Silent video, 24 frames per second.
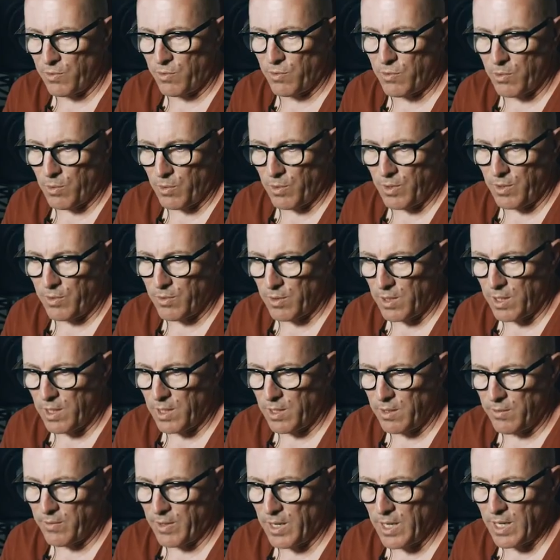those stories
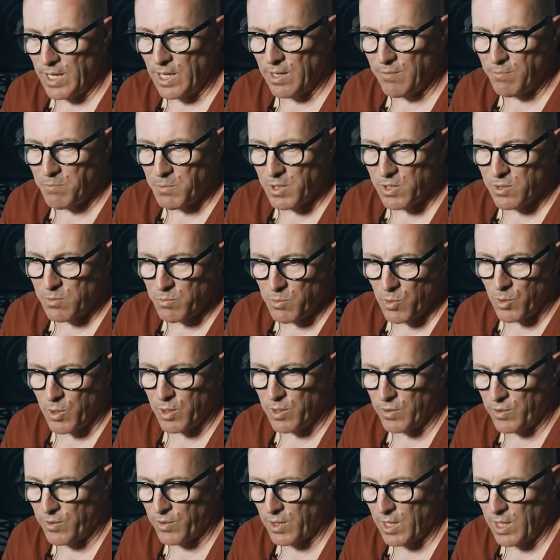alive. I have much
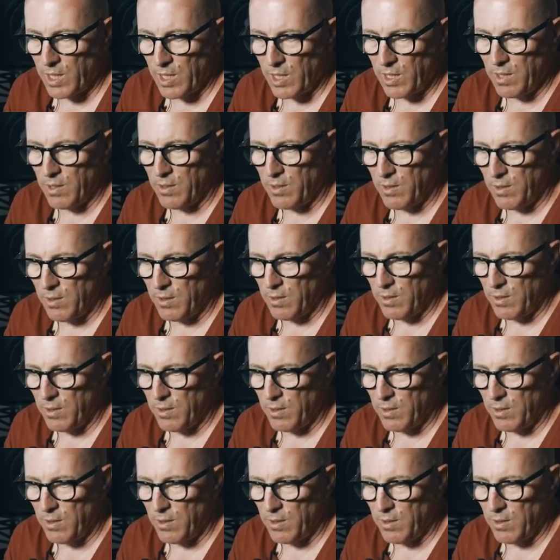more to say